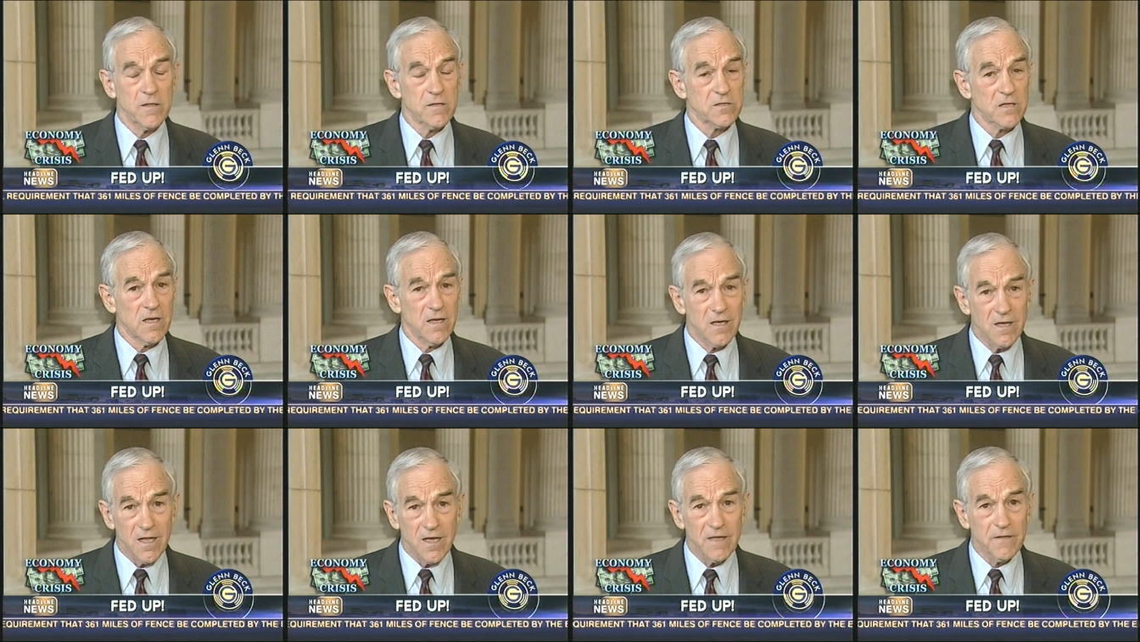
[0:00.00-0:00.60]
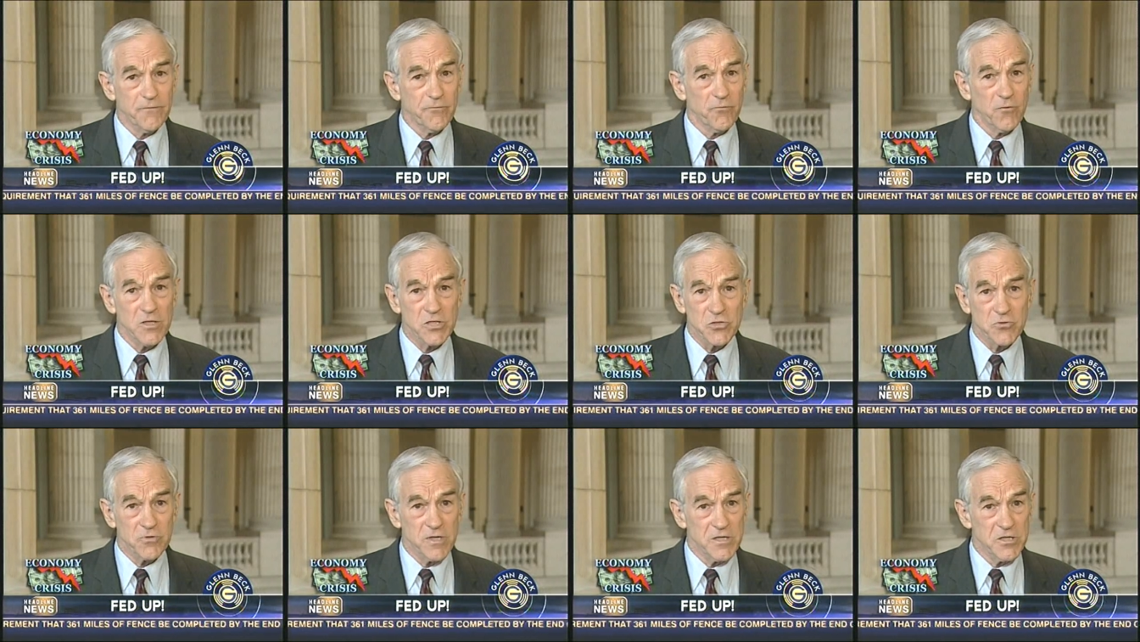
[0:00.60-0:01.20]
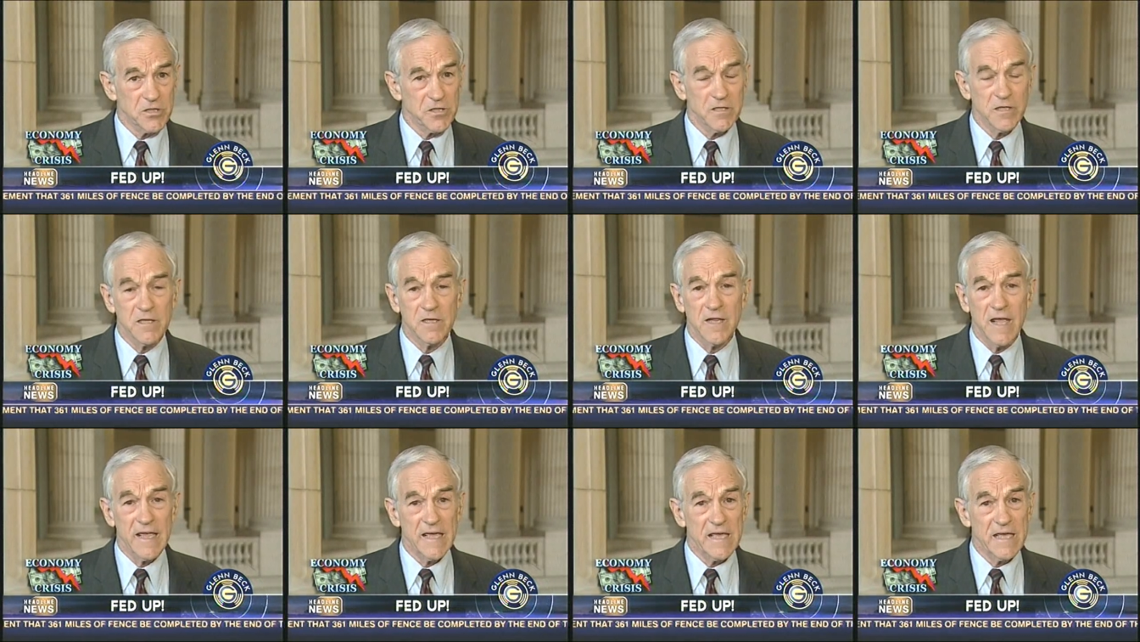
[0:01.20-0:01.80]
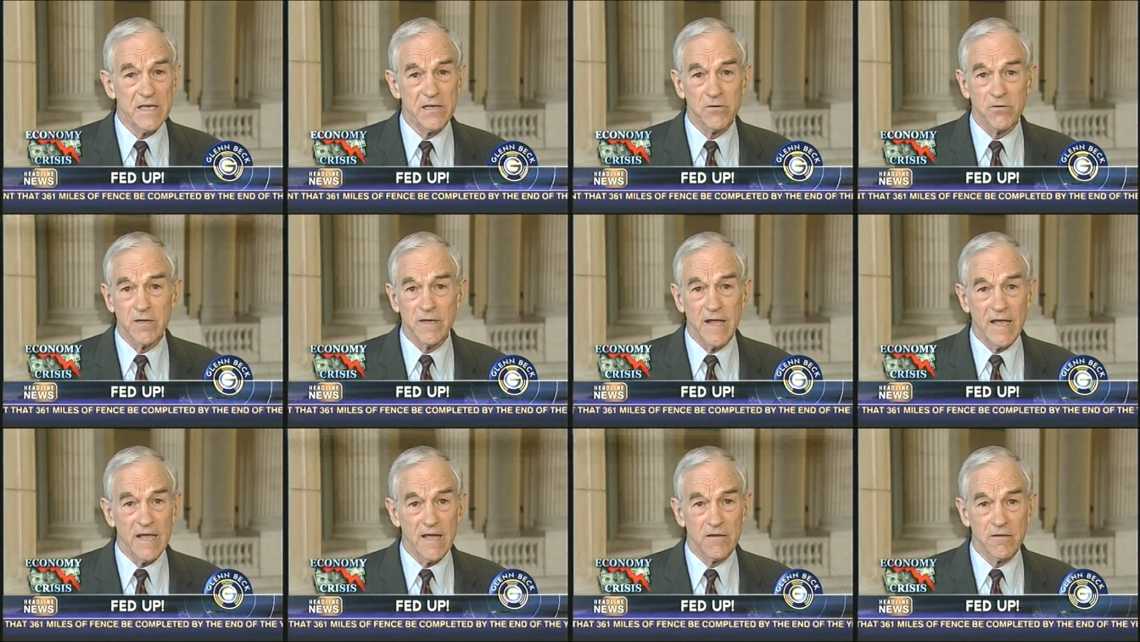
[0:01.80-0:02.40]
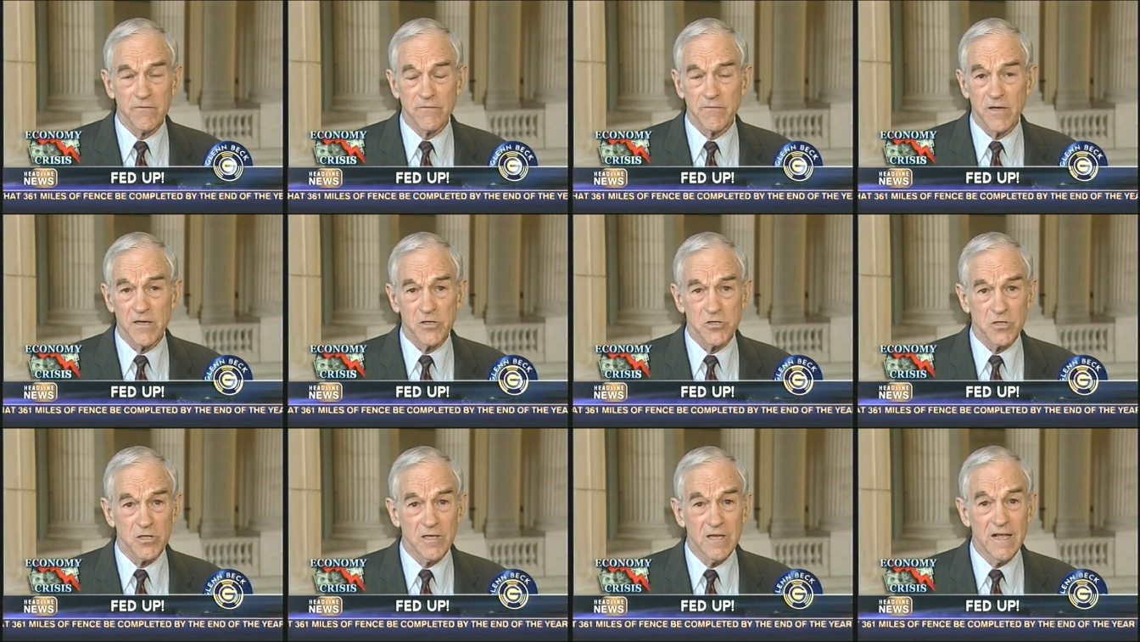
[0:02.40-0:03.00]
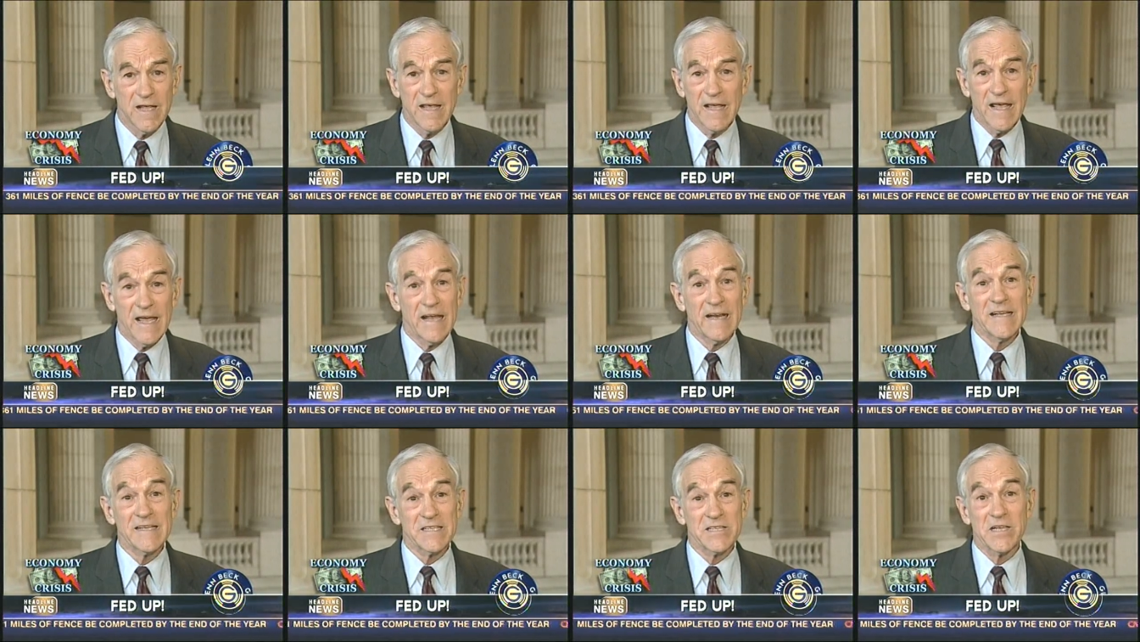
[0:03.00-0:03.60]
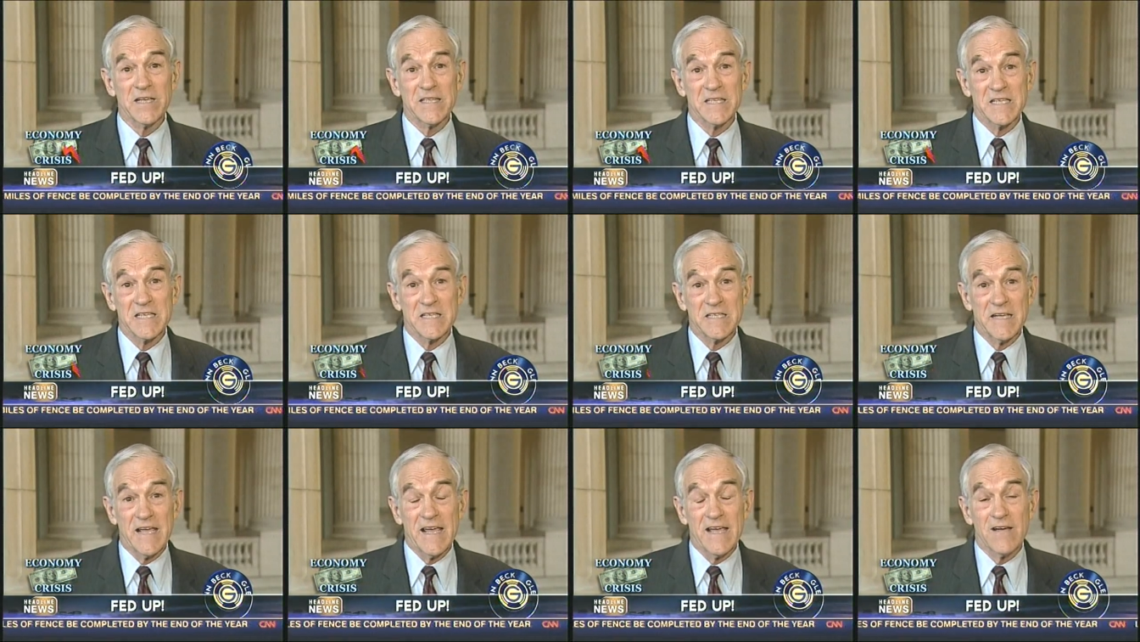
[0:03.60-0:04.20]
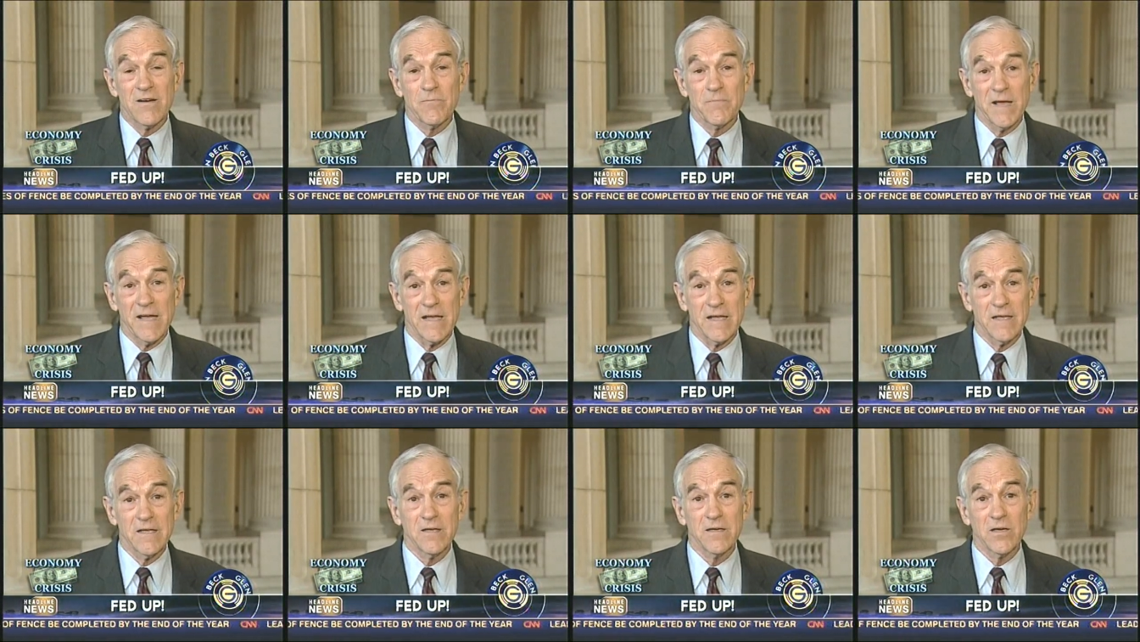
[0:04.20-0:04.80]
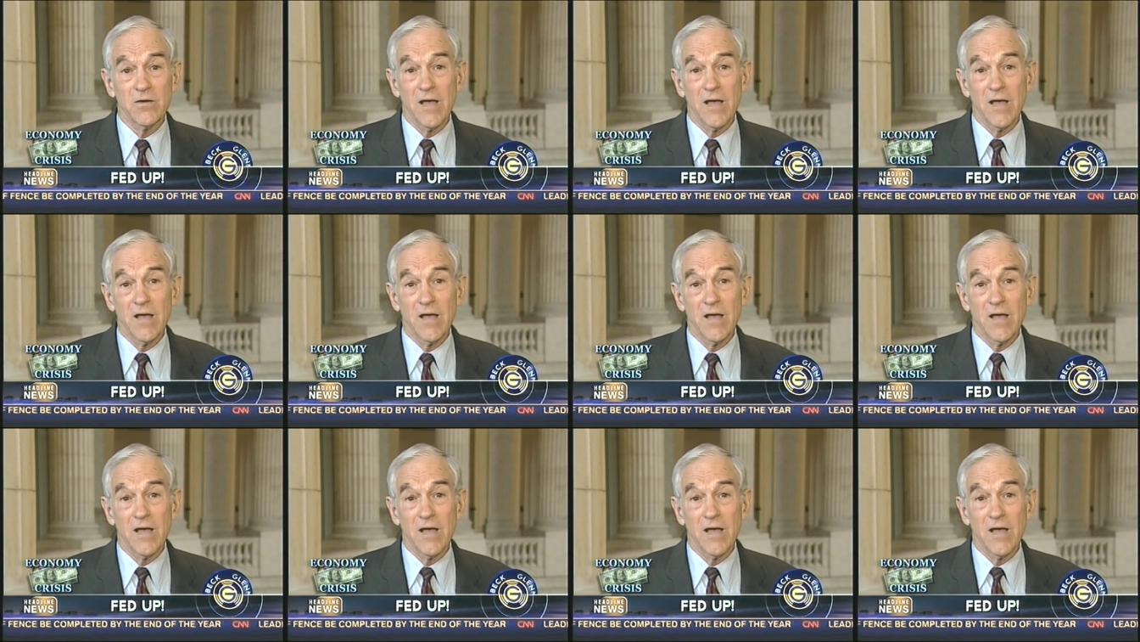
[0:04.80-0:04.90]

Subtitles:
There's a lot of frustration and anger and aggravation, and it's a stalemate.